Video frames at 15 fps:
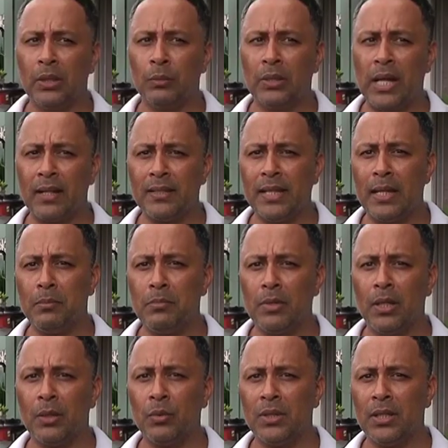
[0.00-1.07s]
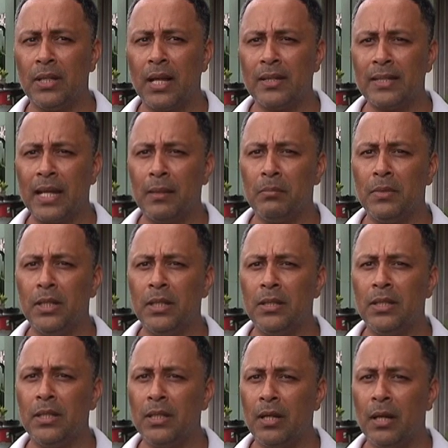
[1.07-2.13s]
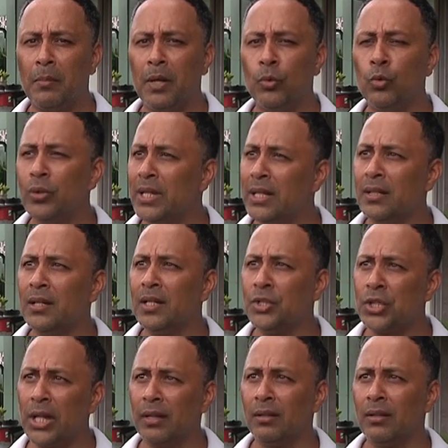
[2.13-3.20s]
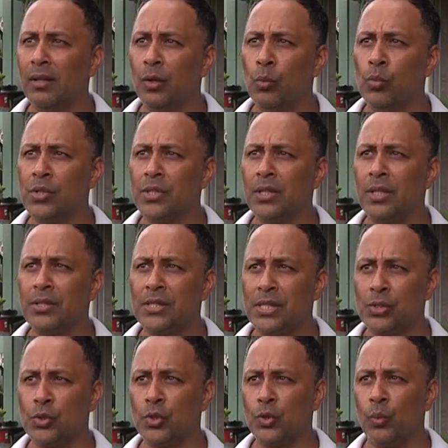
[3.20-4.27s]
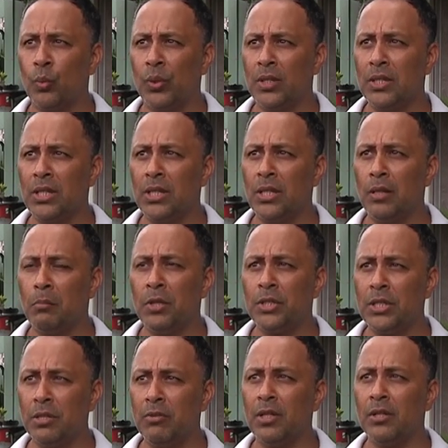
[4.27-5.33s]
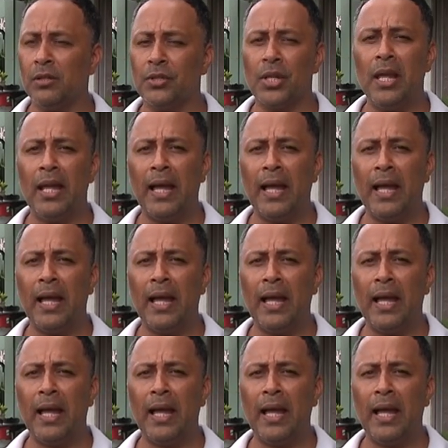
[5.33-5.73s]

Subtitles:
Within that time, they did allocate a check was to assist with the materials.